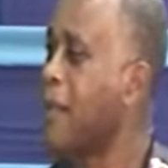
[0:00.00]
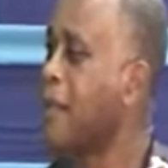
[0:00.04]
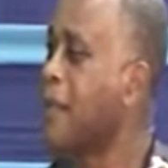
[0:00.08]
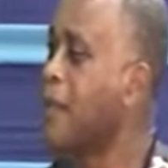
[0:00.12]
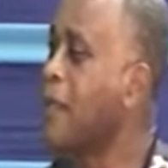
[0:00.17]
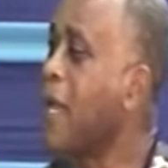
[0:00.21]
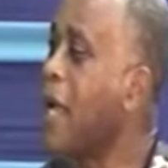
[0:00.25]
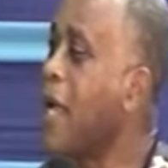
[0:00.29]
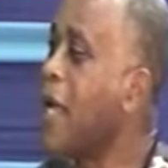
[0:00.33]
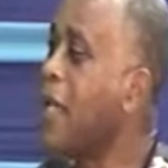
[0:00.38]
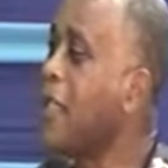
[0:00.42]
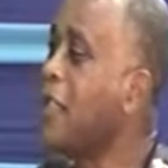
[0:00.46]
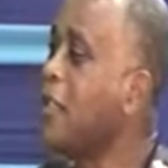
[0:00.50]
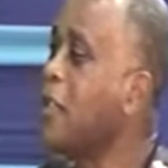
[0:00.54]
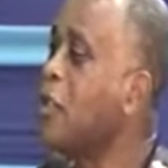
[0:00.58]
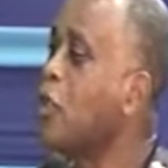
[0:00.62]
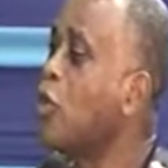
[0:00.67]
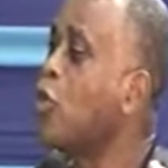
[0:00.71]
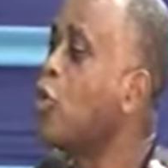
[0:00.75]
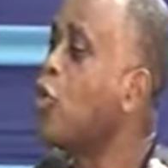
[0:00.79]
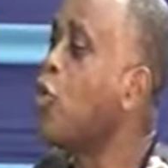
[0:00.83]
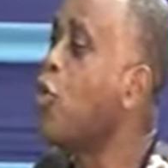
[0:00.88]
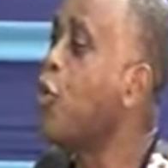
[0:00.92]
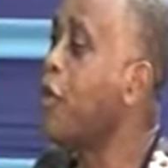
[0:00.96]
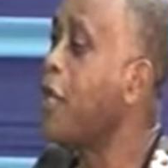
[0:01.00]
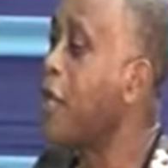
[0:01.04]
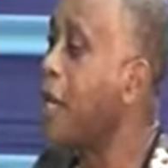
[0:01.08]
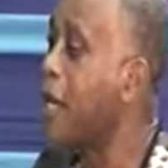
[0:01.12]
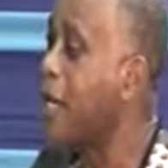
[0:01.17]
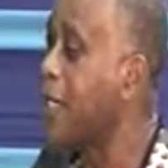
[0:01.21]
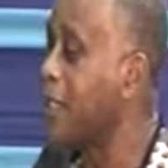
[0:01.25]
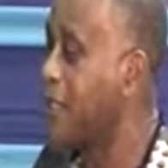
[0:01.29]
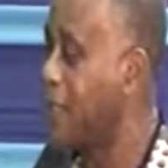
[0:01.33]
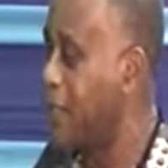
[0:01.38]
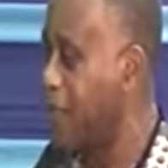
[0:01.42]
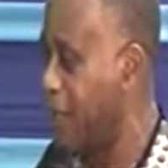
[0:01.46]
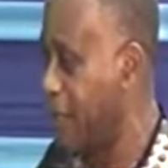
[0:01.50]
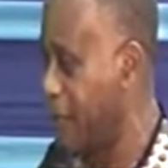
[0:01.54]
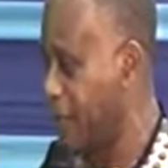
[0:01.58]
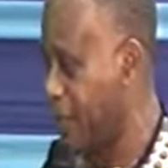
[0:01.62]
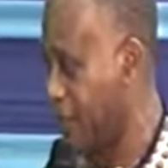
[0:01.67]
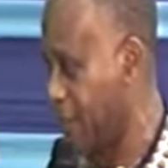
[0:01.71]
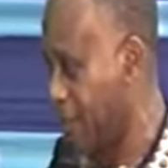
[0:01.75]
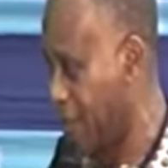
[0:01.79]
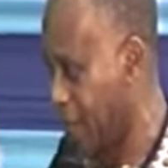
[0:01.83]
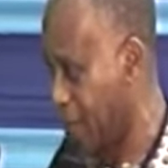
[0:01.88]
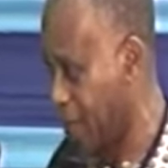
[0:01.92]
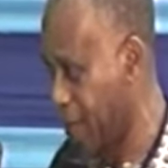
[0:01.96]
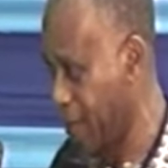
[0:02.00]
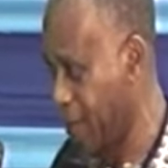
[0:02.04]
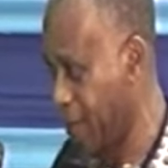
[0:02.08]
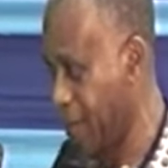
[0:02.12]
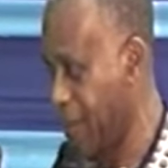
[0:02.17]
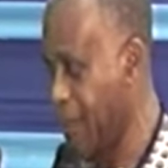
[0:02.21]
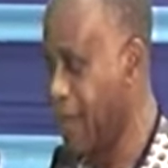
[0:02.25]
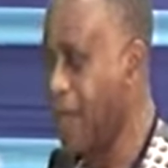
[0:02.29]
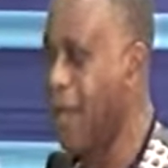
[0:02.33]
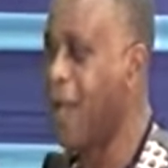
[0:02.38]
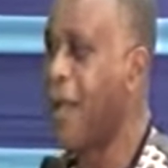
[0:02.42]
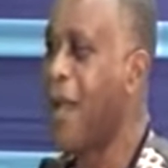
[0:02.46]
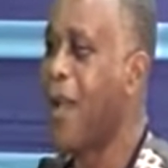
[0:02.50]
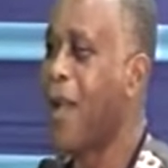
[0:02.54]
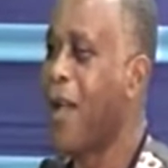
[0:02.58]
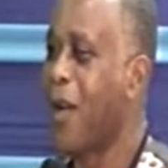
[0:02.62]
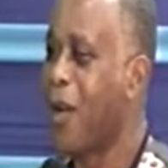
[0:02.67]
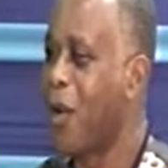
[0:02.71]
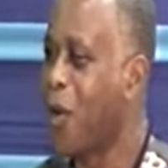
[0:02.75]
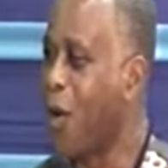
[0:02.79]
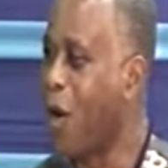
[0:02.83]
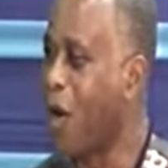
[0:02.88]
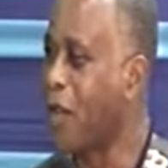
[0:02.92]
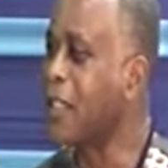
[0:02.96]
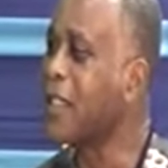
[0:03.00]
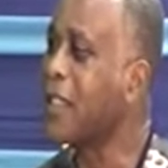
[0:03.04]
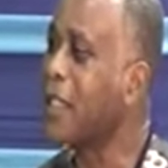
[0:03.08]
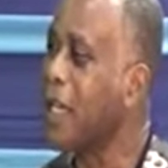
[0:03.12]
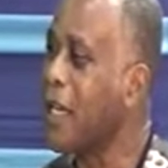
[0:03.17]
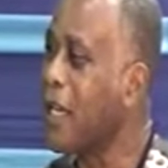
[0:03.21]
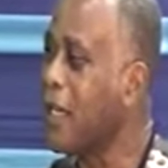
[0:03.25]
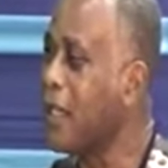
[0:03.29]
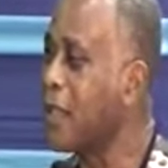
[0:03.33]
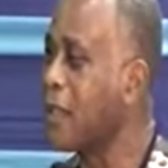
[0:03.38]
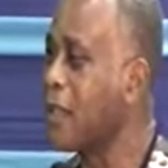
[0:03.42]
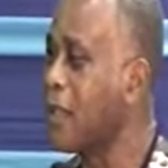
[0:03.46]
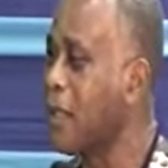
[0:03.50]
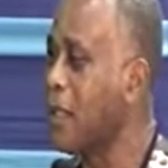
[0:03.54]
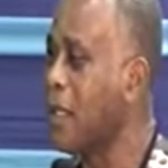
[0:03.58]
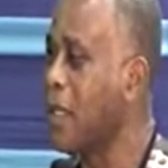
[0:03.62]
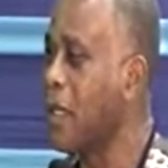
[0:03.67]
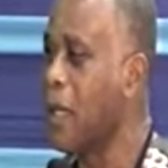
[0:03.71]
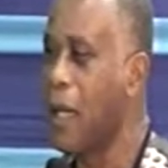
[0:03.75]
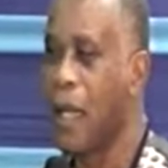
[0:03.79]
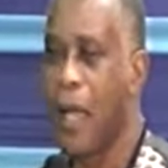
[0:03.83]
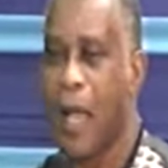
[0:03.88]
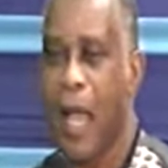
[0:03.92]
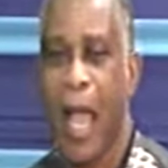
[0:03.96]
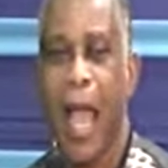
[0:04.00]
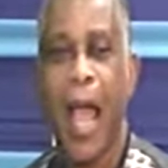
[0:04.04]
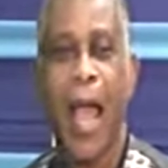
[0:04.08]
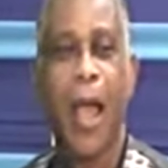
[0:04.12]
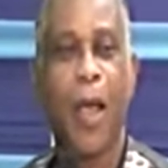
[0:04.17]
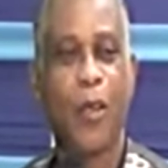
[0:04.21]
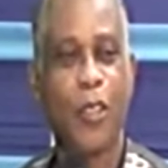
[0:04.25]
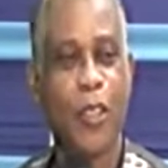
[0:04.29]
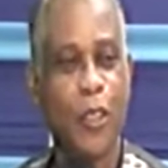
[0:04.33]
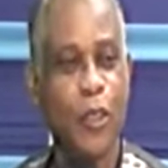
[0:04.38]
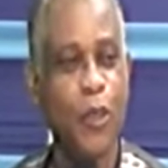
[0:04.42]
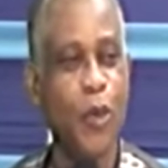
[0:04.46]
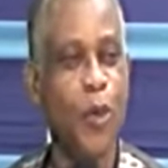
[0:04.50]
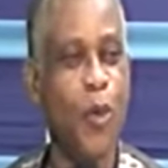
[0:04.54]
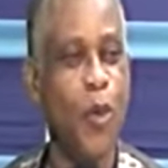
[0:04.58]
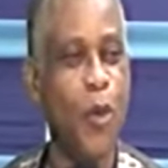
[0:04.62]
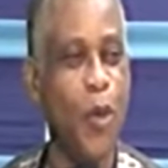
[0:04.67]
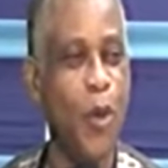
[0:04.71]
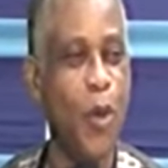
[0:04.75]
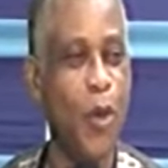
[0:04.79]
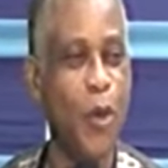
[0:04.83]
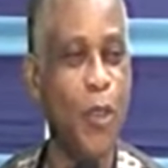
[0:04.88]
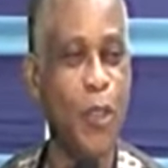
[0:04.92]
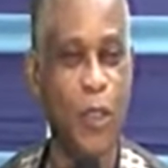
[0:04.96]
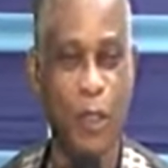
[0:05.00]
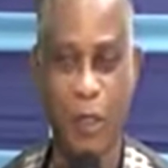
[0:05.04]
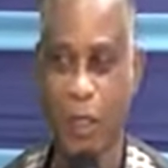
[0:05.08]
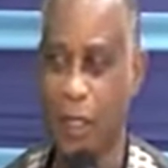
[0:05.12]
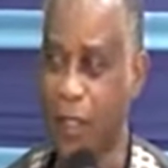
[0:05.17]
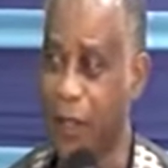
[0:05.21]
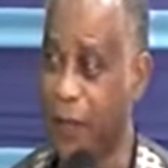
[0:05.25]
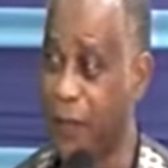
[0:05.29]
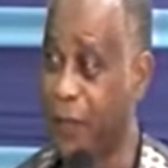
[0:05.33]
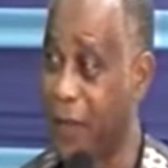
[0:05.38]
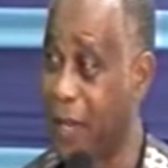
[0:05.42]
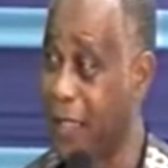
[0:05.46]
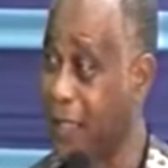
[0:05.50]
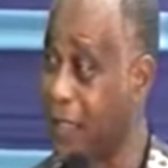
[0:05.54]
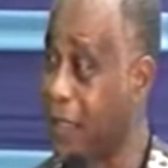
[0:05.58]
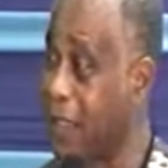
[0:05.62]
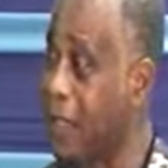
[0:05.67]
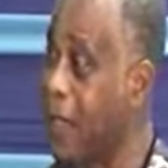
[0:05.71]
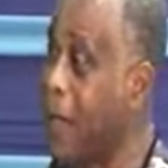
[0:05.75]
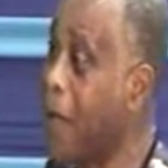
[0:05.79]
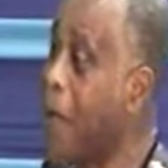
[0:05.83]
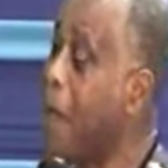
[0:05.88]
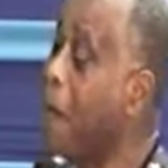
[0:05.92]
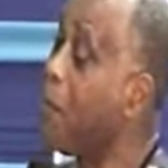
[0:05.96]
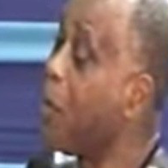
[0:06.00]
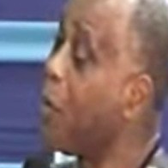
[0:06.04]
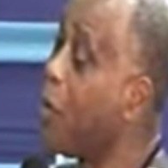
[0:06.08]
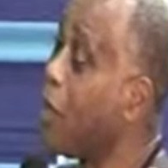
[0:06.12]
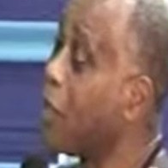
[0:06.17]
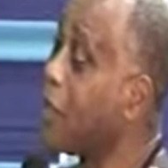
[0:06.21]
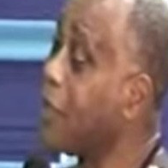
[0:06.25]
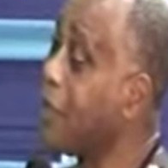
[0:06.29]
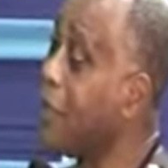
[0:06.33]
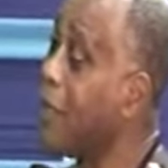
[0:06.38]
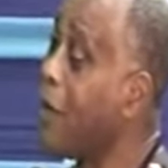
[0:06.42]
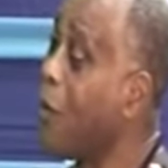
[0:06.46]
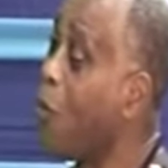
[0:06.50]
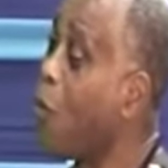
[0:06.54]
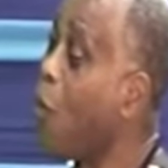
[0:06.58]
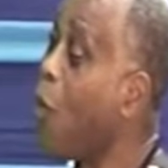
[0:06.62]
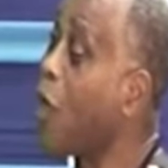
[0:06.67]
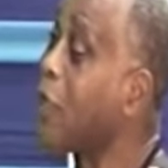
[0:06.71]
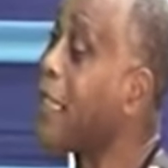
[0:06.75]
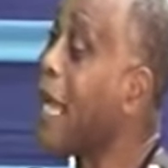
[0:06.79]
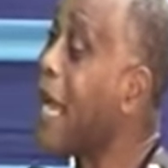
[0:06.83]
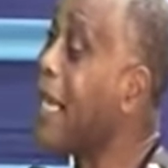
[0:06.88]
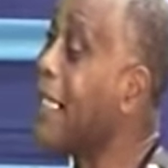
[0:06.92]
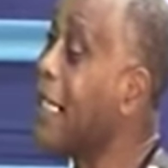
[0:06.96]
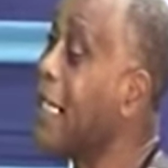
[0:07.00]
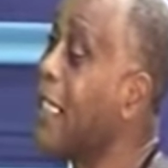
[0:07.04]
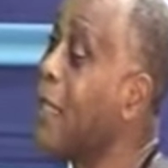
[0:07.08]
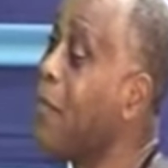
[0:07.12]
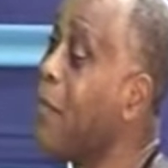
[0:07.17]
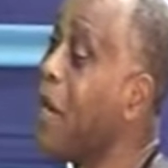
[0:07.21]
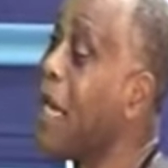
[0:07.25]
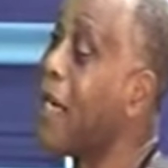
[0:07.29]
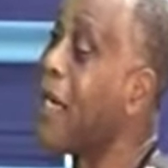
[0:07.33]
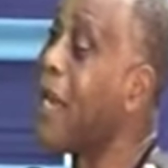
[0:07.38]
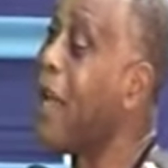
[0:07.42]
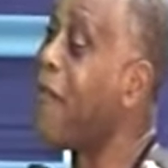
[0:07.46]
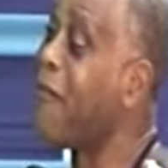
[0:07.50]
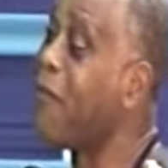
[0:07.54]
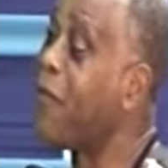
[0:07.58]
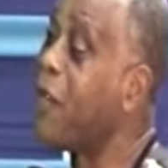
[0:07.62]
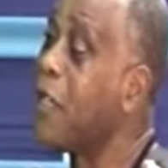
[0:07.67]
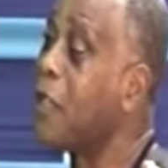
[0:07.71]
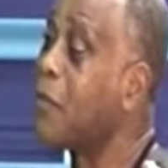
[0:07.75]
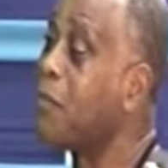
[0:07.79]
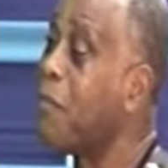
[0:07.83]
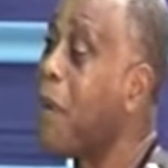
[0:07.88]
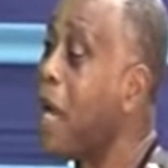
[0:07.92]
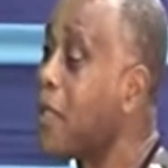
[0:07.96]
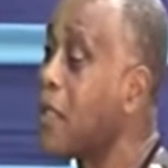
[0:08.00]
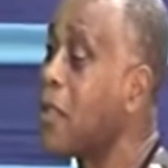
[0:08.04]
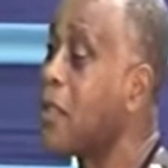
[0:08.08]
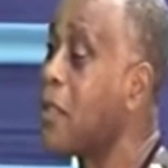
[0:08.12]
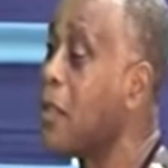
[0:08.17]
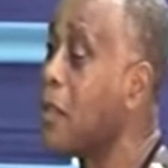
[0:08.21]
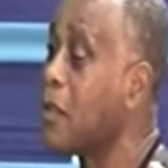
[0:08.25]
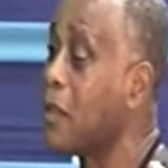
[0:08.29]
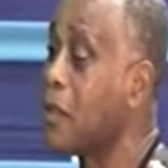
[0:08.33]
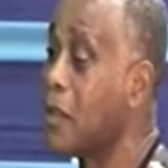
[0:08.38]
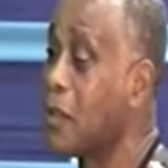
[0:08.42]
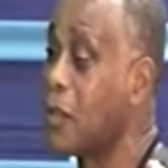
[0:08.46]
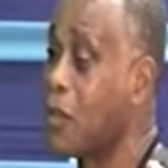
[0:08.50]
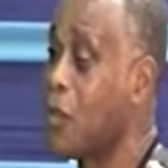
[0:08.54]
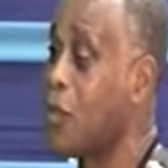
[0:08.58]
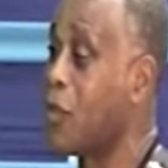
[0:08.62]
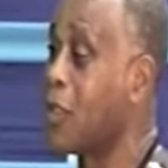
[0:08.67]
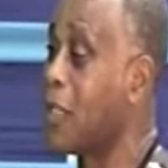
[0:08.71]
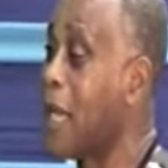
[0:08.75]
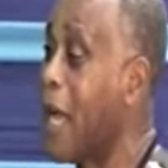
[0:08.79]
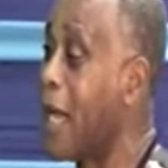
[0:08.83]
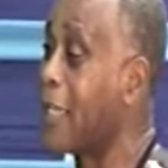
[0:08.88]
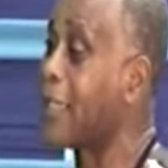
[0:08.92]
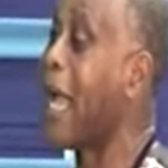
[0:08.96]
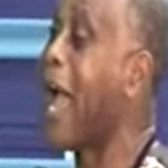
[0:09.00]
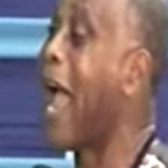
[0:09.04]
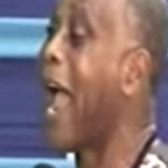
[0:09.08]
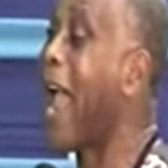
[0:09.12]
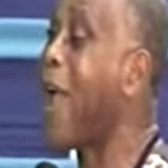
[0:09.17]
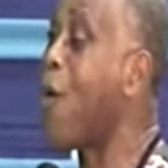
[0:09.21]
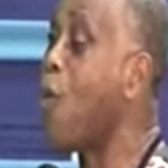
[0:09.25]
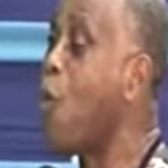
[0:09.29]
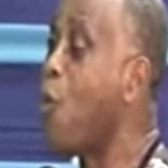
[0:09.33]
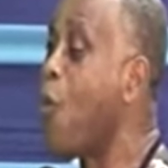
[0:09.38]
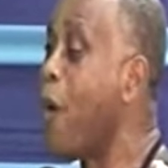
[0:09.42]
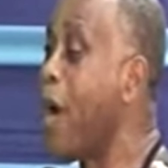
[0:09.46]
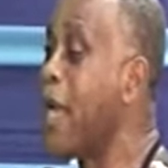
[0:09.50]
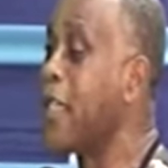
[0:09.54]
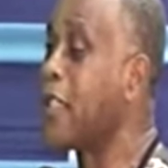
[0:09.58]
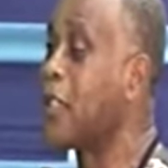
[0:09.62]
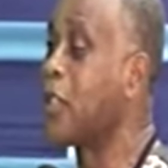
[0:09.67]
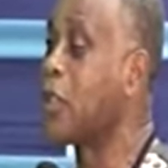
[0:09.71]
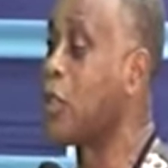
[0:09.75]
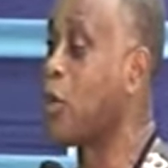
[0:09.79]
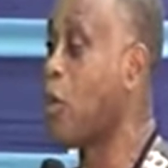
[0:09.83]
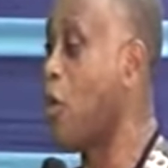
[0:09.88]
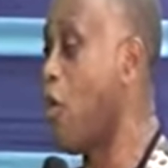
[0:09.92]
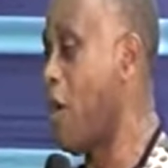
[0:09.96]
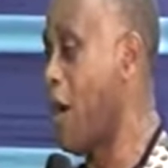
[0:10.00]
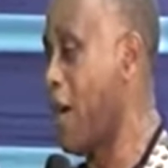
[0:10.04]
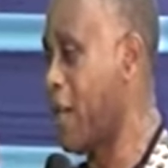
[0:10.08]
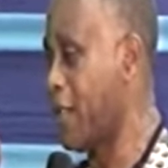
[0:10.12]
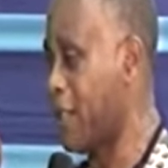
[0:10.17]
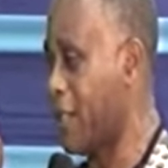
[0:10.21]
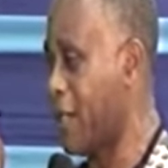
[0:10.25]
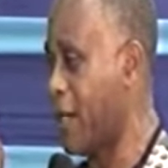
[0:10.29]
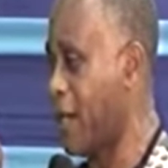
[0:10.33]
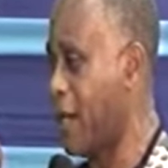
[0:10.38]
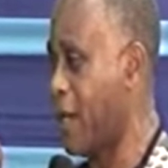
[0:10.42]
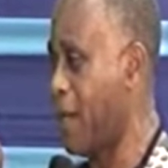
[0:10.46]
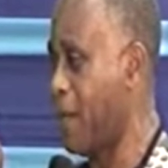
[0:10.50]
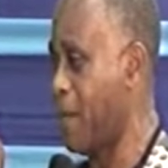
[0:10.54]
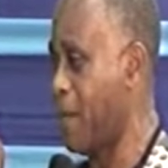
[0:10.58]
Then two years later, God said, I should go to the university. Because what I did immediately I finished my school Start I went to Ohaozara,